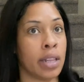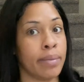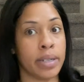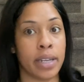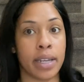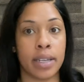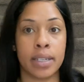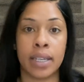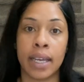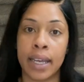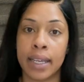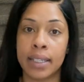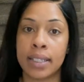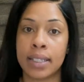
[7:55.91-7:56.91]
let me take a
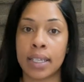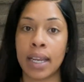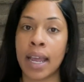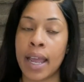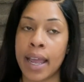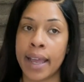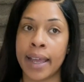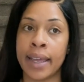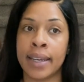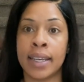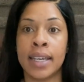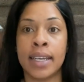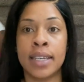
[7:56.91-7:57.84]
test and